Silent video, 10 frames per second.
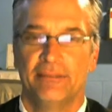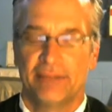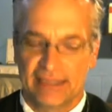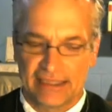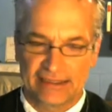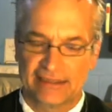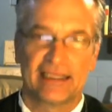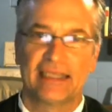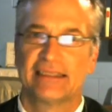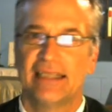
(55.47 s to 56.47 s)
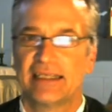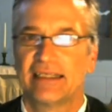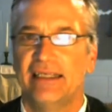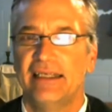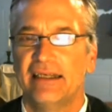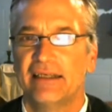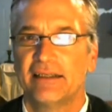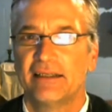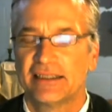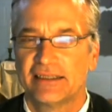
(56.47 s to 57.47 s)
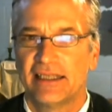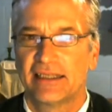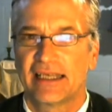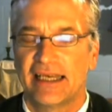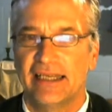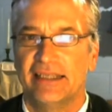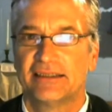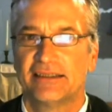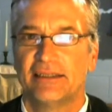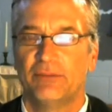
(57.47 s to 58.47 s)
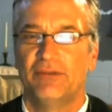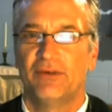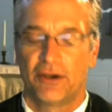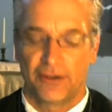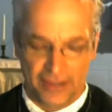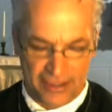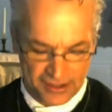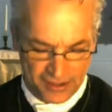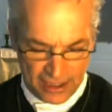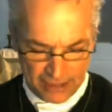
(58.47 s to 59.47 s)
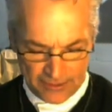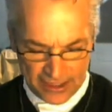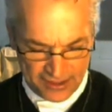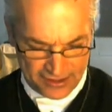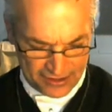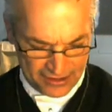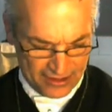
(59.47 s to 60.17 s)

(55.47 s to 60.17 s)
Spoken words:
But that's not the case, and we've argued against Don Preston,